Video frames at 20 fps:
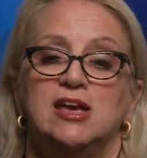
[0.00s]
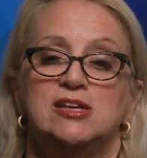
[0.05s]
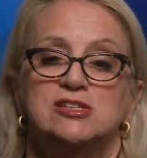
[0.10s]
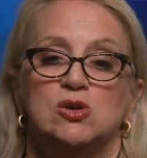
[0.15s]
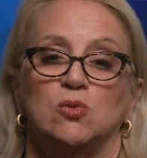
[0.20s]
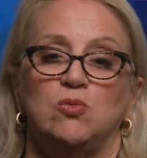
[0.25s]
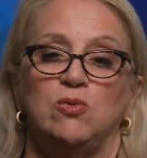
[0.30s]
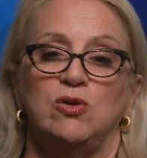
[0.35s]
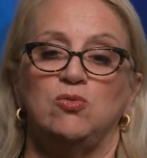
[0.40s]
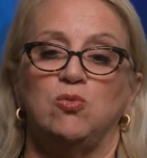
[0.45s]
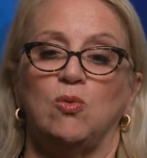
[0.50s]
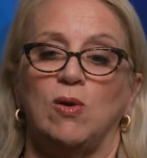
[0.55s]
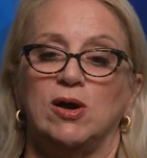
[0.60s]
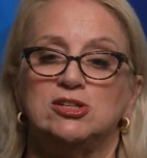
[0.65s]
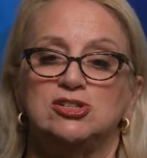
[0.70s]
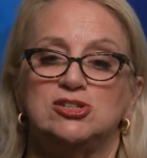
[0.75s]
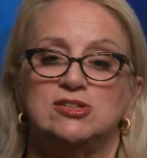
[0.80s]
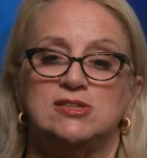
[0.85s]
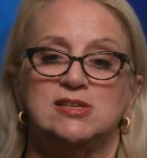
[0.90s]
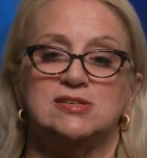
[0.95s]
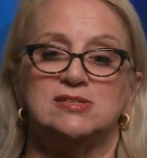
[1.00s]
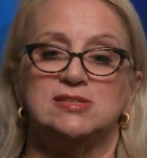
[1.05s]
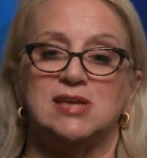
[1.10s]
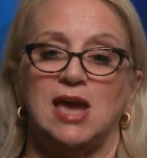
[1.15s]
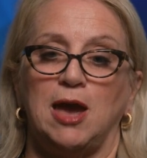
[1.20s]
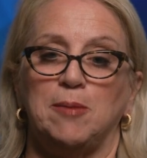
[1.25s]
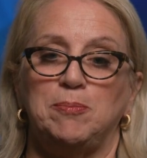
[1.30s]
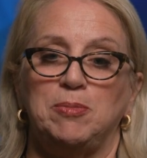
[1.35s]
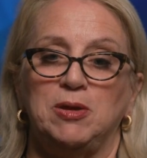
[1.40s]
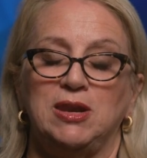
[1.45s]
So we've watched this
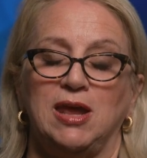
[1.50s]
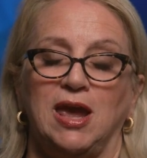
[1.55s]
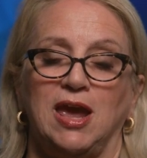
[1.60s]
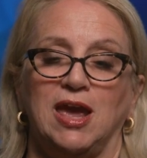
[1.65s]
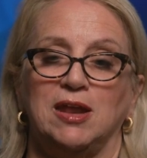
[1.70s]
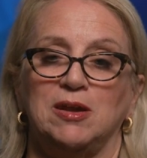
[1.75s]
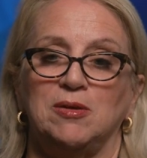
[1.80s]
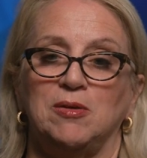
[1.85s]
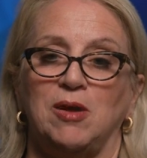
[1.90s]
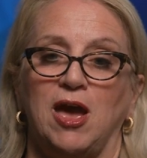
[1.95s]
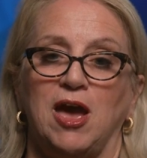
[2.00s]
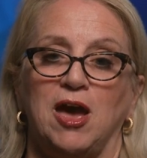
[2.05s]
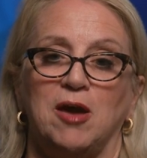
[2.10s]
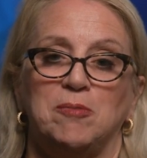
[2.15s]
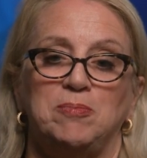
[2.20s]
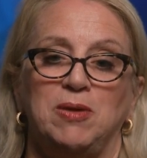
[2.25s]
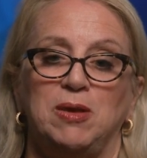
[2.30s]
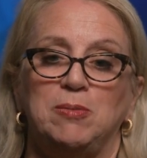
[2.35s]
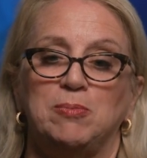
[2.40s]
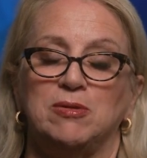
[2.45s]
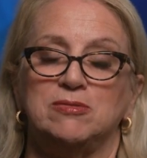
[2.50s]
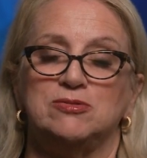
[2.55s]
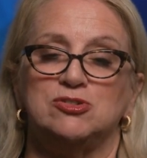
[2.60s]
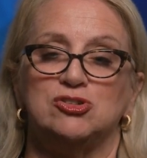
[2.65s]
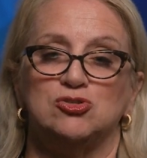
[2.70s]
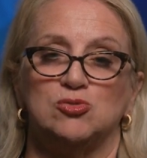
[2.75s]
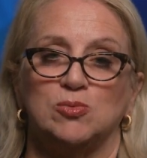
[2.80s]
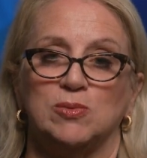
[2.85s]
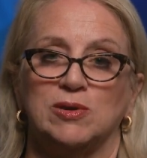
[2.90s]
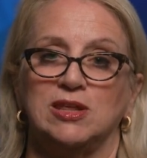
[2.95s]
happen, and people have
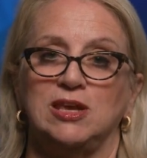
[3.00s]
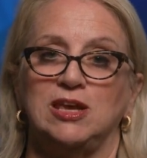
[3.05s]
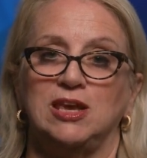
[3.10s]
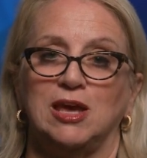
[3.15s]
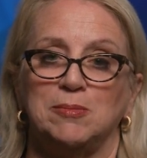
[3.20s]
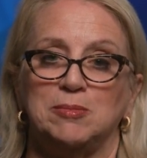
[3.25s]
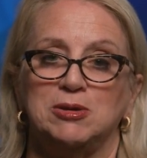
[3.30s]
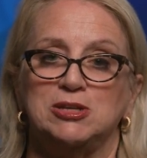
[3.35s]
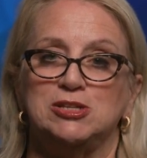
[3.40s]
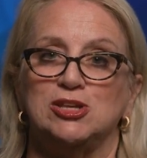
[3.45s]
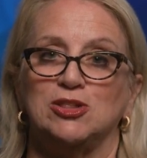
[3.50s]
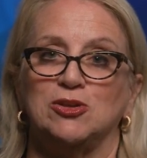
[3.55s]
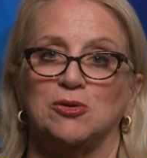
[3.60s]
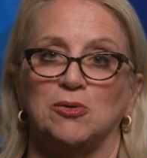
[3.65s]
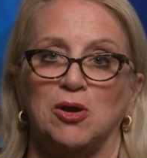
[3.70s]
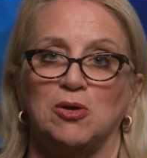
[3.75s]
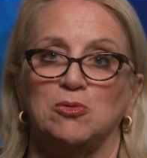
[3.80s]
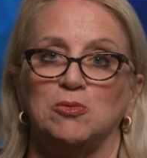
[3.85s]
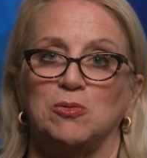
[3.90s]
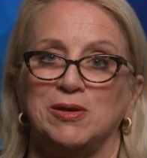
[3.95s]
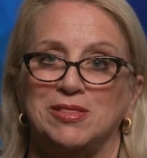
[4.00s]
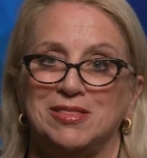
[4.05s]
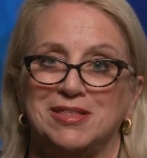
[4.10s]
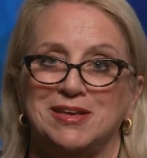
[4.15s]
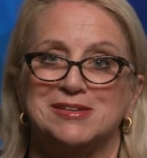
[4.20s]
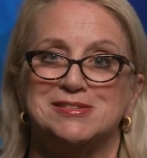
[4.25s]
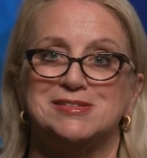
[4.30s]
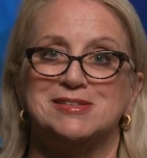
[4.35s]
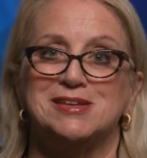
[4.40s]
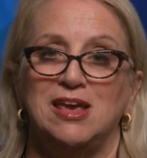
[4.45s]
just really come into their own with
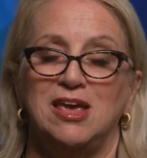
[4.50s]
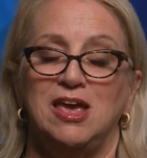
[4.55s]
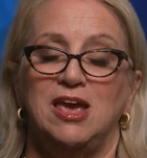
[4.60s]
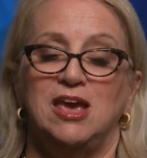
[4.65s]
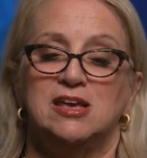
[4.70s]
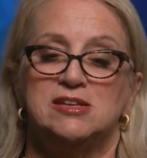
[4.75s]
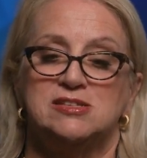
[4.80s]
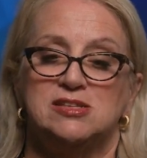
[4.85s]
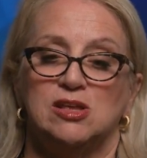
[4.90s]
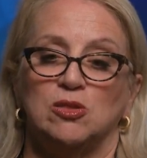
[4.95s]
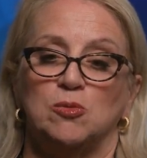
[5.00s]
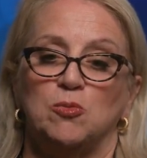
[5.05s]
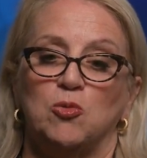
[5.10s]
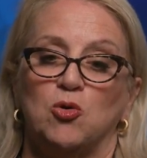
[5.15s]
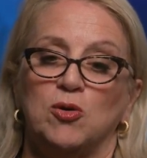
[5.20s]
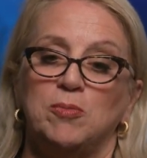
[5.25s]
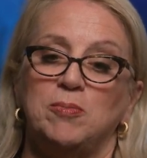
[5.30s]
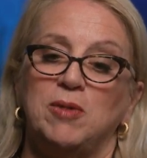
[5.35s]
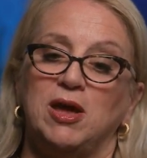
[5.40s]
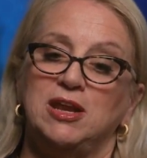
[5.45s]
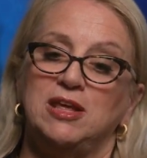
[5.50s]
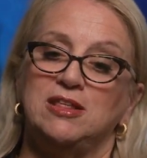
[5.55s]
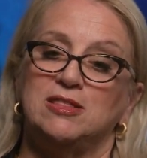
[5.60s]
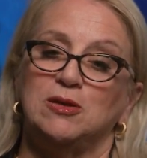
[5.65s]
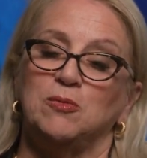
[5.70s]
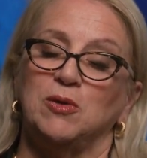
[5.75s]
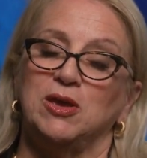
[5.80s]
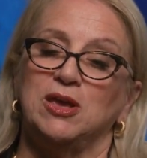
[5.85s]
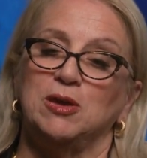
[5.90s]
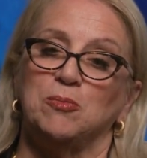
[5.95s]
this. So the more money
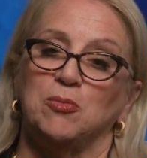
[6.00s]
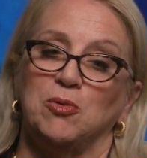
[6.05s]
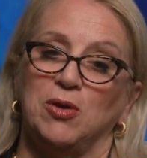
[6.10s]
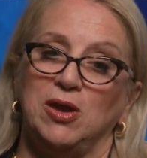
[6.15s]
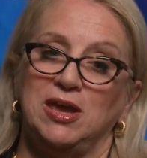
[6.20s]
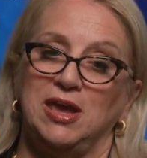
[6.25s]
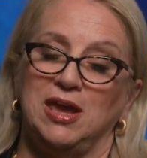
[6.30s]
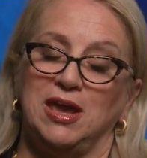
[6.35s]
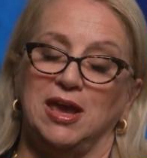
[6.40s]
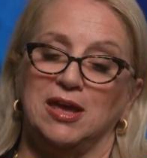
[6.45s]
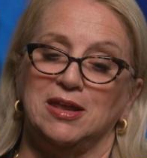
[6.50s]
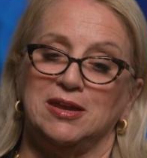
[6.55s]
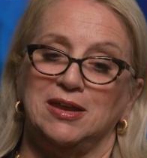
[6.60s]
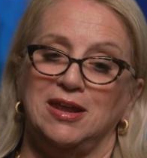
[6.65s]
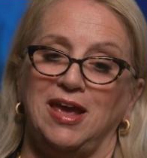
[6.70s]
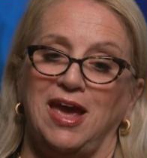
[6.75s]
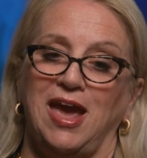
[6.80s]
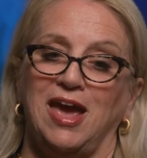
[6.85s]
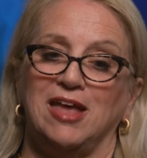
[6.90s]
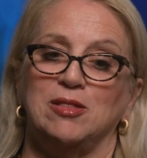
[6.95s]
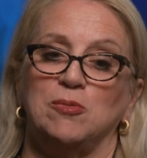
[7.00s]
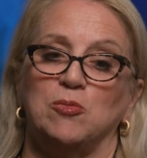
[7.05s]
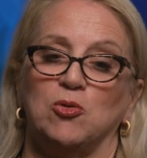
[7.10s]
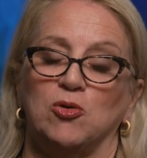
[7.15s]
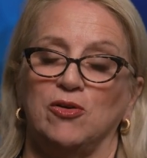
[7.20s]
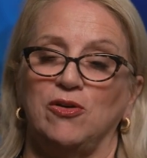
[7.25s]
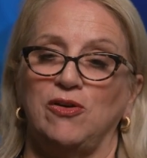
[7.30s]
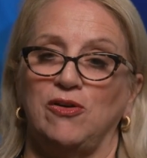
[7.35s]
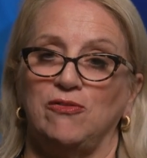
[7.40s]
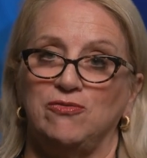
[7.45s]
that we can bring in and the
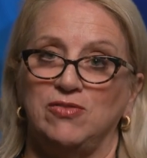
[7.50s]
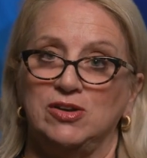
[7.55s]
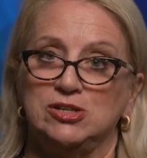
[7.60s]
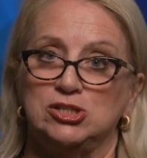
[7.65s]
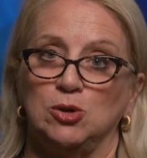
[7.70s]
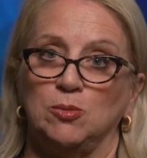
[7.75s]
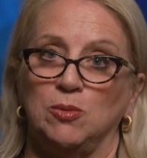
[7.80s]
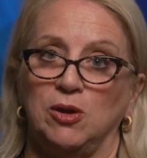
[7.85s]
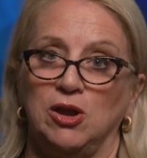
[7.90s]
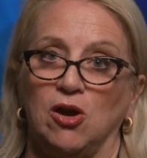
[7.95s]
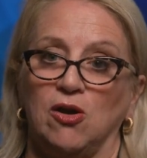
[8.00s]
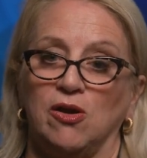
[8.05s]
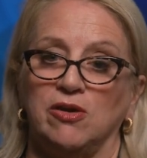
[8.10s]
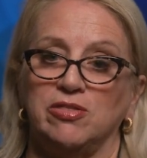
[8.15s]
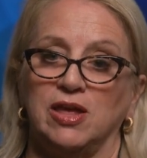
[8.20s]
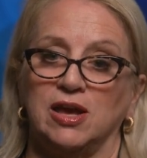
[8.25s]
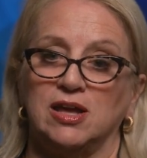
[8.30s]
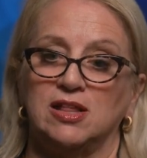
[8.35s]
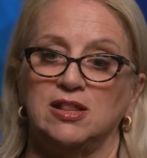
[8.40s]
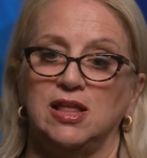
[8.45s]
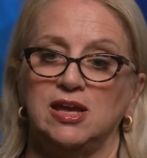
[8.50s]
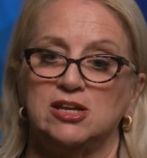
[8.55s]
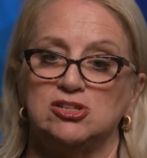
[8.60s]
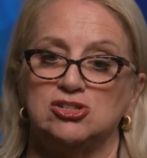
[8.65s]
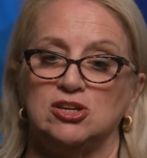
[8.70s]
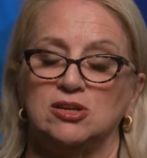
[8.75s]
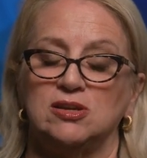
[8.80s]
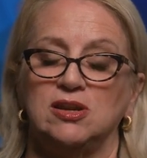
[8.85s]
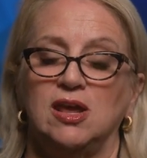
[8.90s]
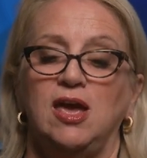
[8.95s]
more efficient we are on that
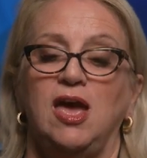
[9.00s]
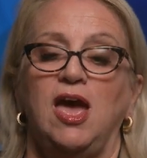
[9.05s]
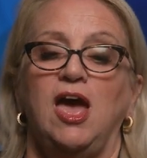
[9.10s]
collection,